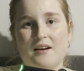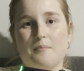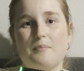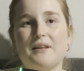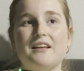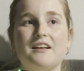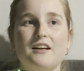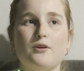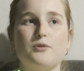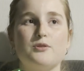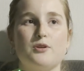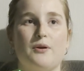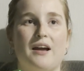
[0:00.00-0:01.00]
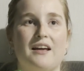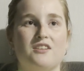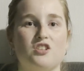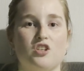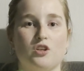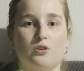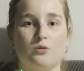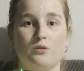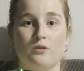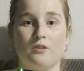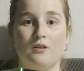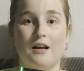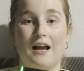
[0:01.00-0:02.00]
But then I also had to,
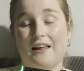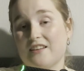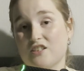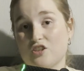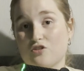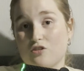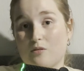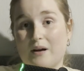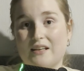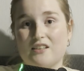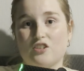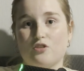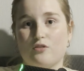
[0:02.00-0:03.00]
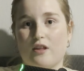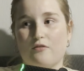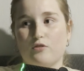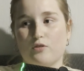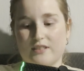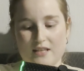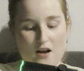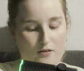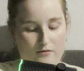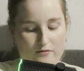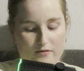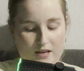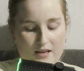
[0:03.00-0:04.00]
and this is your reminder to do that for
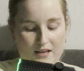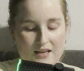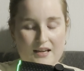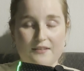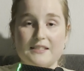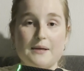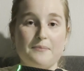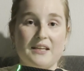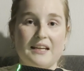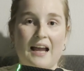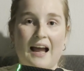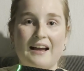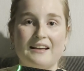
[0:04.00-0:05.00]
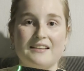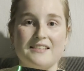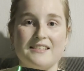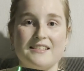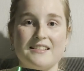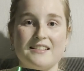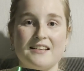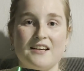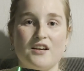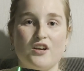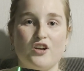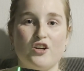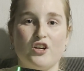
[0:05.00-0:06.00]
yourself, if something has
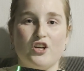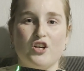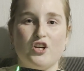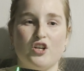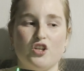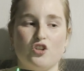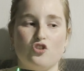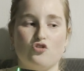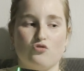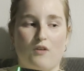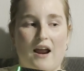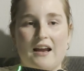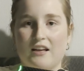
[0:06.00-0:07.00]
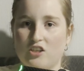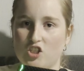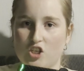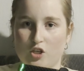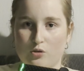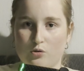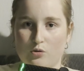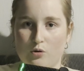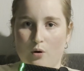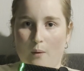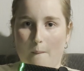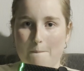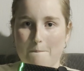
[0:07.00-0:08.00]
dragged you
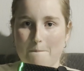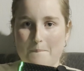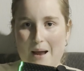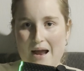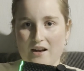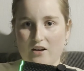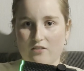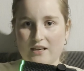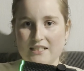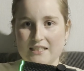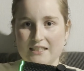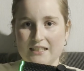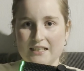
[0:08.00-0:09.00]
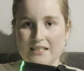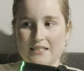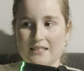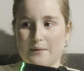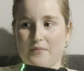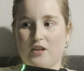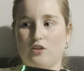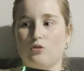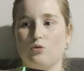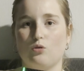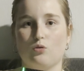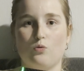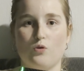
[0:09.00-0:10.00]
back recently, something you
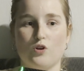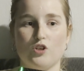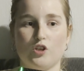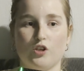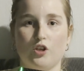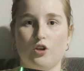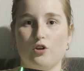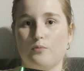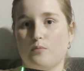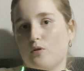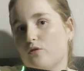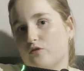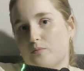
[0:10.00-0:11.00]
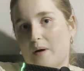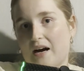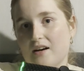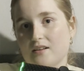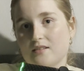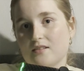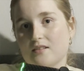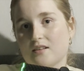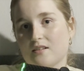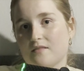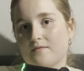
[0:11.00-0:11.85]
thought you'd moved past,